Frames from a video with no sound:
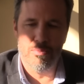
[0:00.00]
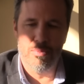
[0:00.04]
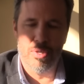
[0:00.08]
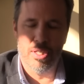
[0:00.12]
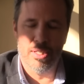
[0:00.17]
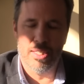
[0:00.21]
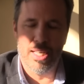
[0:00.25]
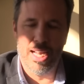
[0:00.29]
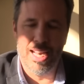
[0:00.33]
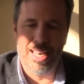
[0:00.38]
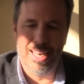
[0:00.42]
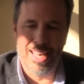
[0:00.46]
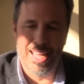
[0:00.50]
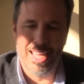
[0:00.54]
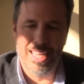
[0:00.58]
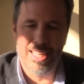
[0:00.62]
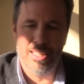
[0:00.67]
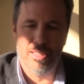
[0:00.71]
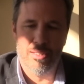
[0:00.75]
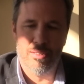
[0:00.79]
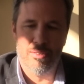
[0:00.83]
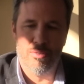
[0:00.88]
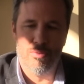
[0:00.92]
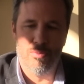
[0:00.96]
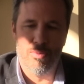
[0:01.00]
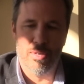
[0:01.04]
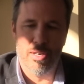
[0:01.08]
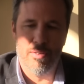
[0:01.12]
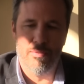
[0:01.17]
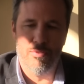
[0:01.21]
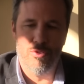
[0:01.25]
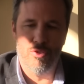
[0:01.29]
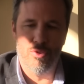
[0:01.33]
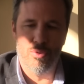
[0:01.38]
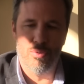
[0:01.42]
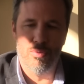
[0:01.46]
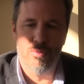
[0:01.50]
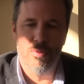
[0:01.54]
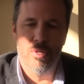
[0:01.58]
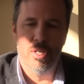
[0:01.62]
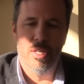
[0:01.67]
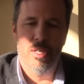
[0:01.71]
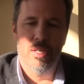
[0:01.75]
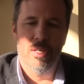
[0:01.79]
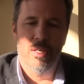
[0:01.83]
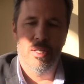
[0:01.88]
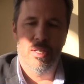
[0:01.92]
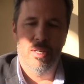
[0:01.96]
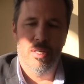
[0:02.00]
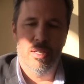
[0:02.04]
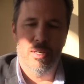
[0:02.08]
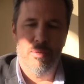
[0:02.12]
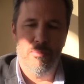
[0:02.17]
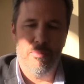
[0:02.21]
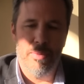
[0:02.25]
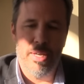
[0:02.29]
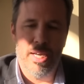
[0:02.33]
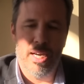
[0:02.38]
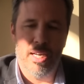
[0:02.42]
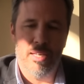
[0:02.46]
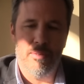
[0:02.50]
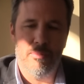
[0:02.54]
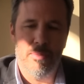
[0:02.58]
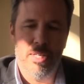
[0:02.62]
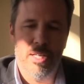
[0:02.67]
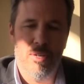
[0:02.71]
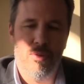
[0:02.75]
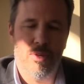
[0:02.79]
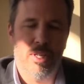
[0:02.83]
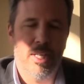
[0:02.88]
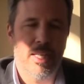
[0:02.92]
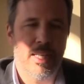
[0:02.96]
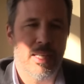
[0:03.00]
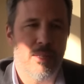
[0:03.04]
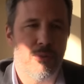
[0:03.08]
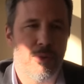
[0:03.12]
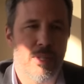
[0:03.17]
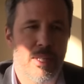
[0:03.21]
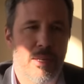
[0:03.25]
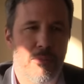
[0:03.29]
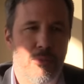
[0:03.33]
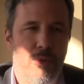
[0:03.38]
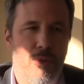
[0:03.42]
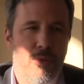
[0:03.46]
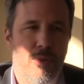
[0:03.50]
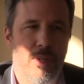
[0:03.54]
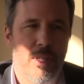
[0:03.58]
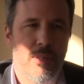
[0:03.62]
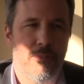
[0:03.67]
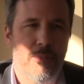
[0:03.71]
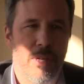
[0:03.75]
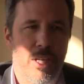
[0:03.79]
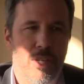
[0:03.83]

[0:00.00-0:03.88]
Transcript: But I like to have Joe behind me looking at what I'm doing,